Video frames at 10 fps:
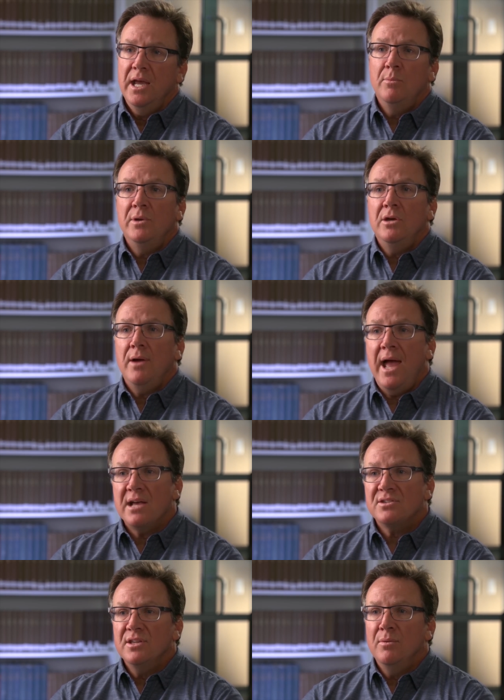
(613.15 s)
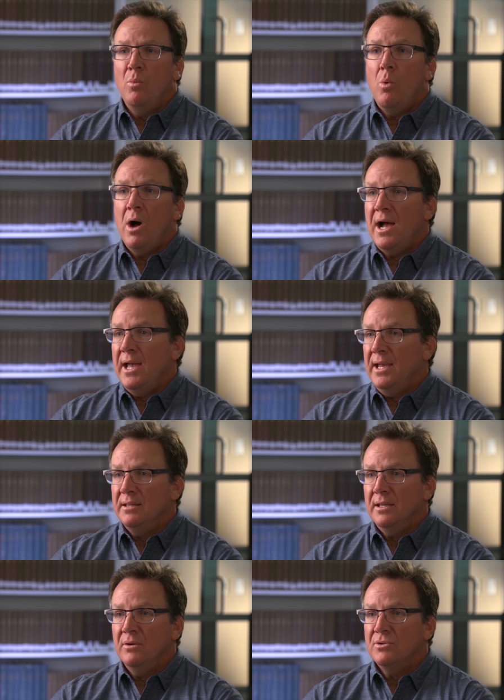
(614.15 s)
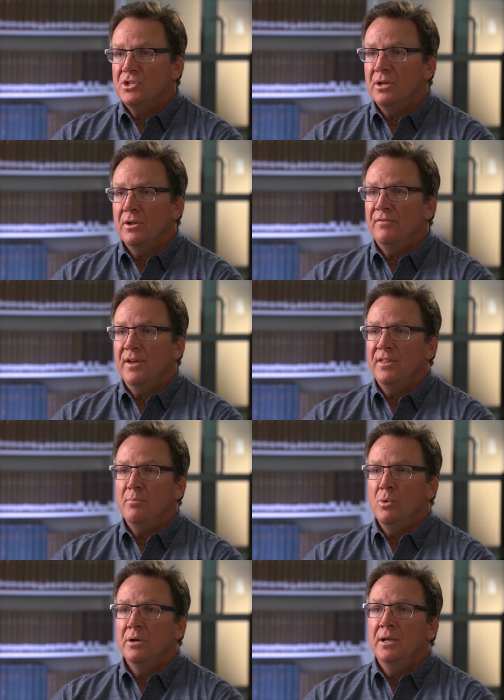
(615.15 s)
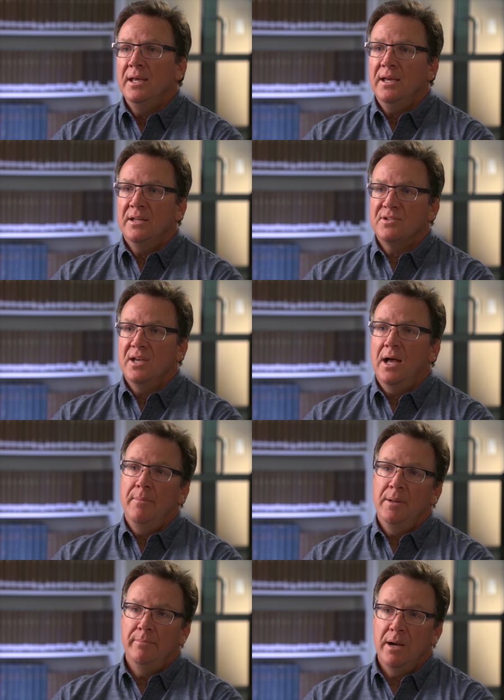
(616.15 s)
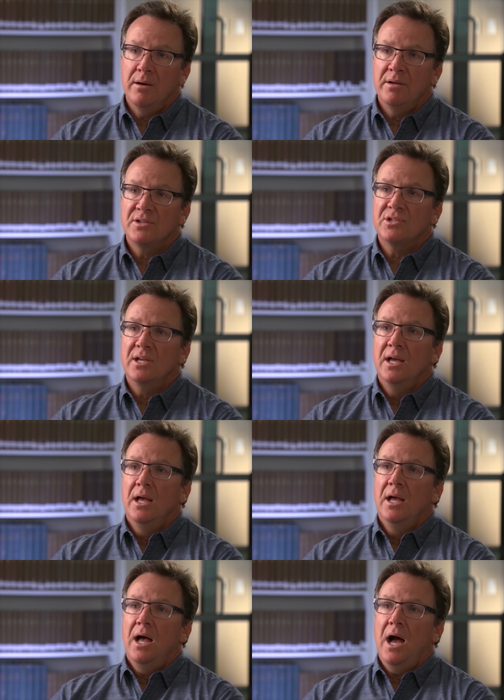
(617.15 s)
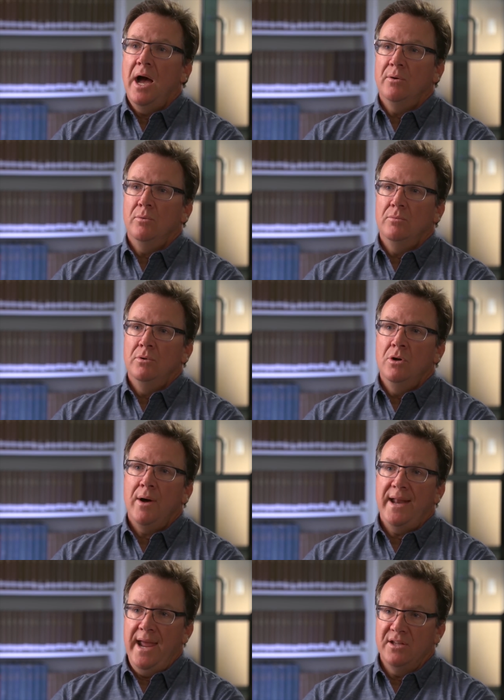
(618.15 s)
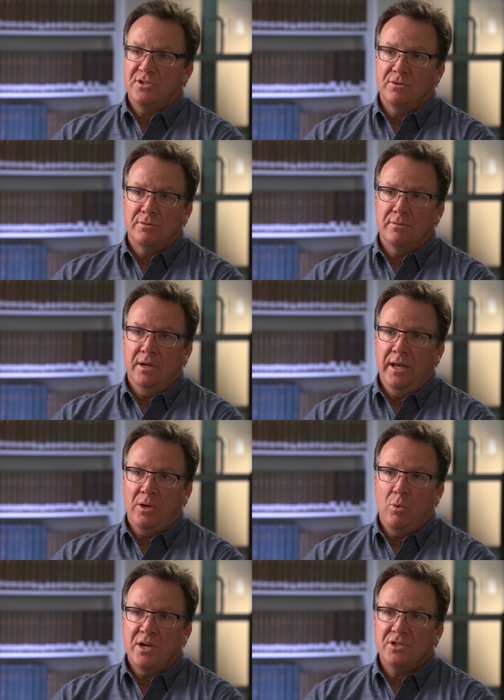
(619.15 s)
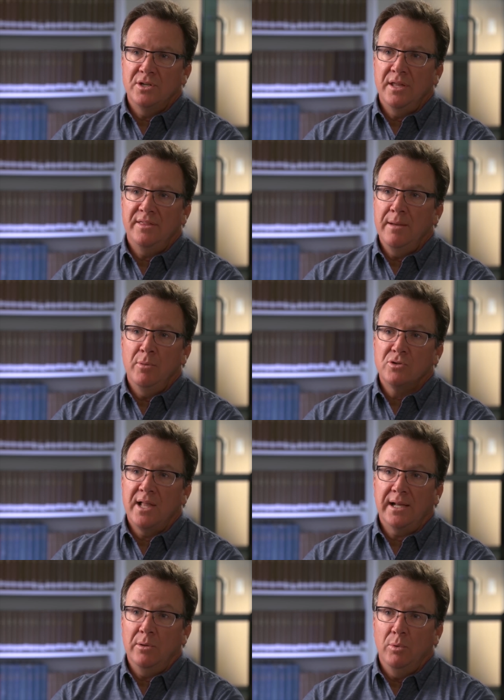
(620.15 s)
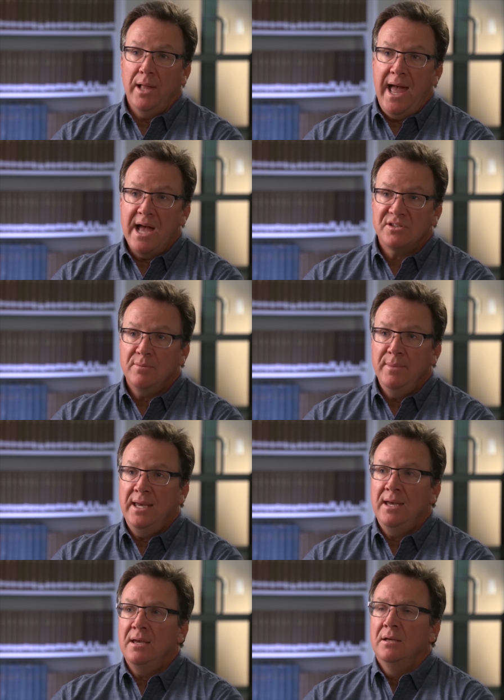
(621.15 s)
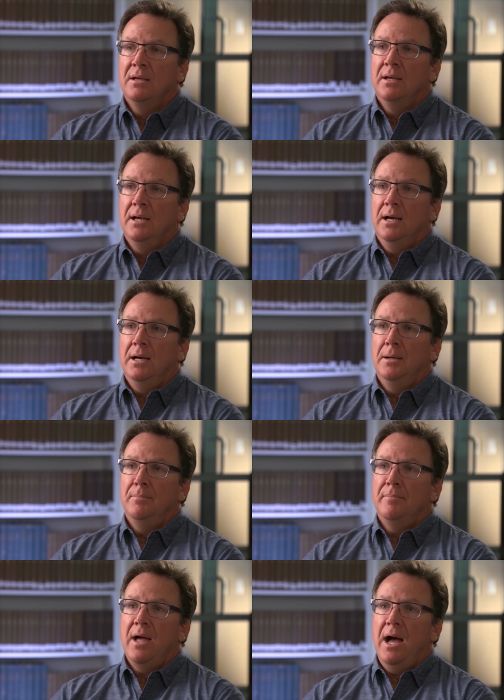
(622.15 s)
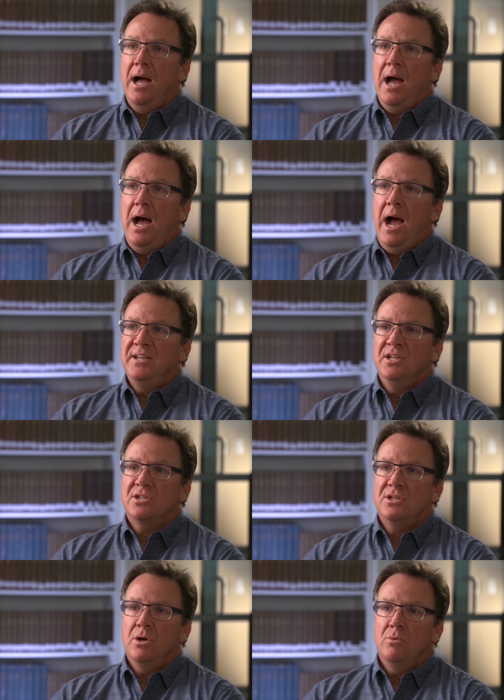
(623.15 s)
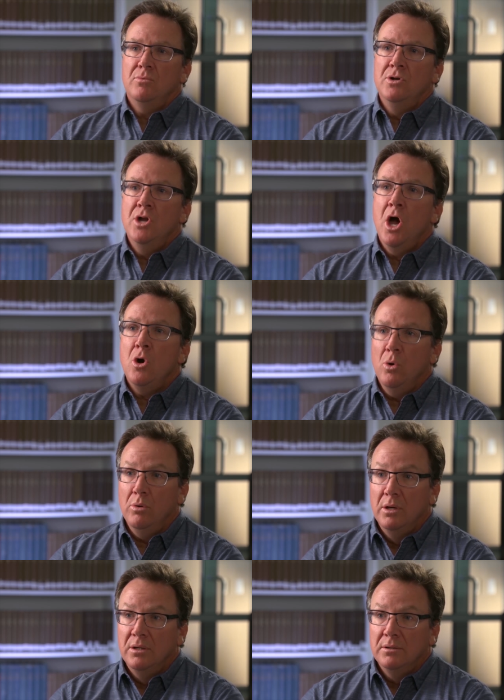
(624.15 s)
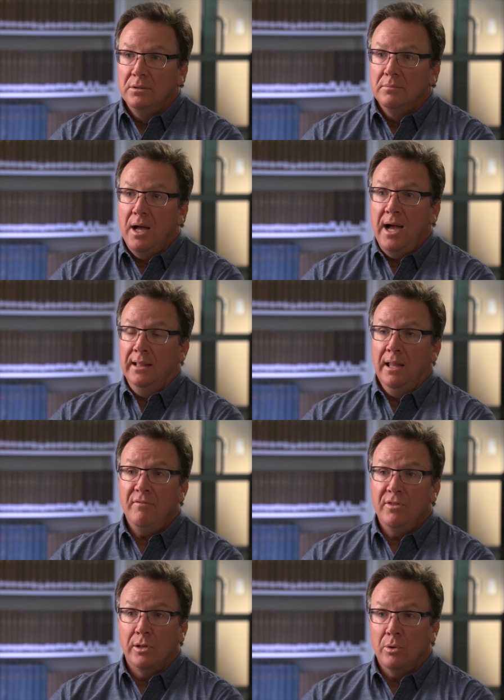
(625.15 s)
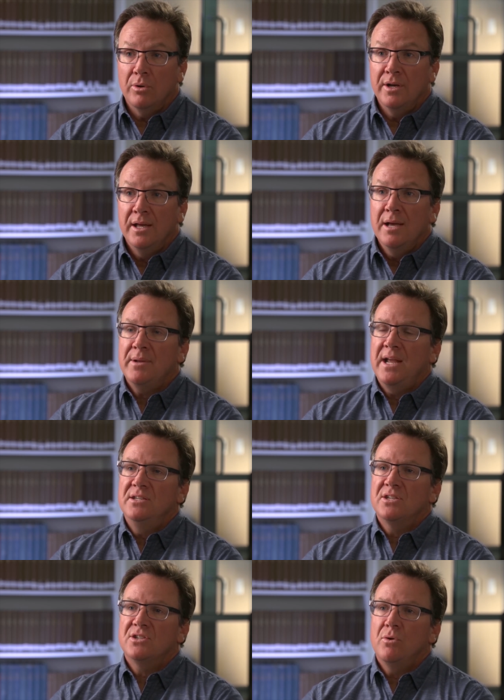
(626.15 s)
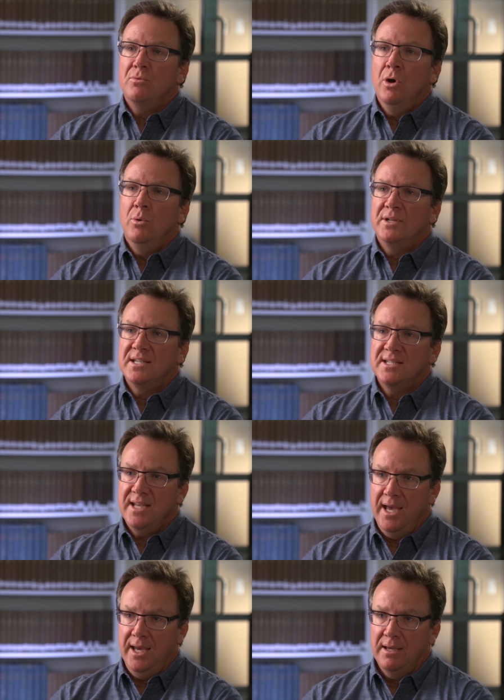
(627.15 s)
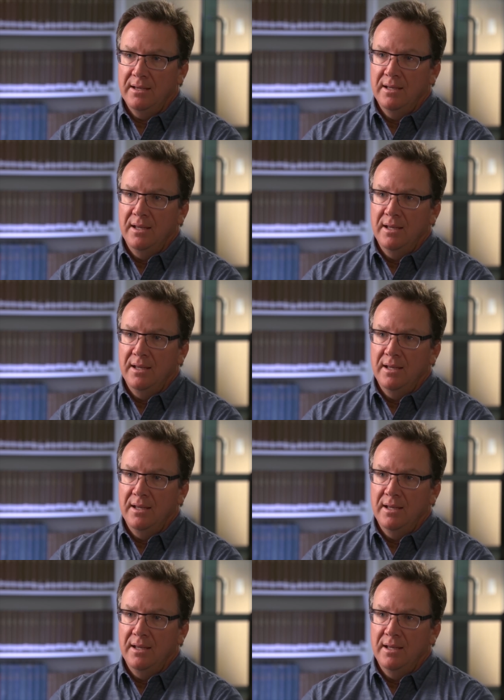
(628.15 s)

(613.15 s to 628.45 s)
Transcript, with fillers: And when you ask them why they don't share their faith more, it's, I'm embarrassed, I don't know how to answer a question that they most likely will ask me, um, I just don't know. I love the Lord, but I just don't know what to say.